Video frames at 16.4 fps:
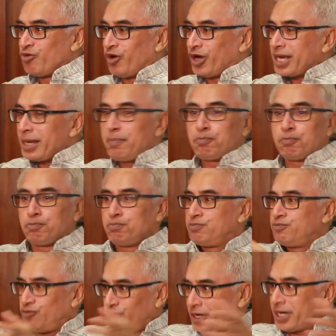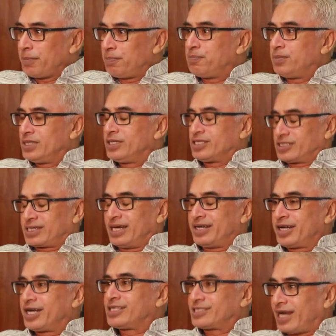for a for a, this
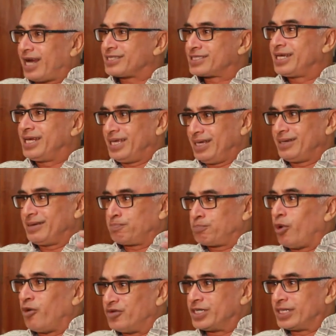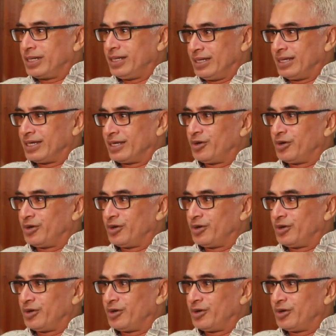country is largely poverty,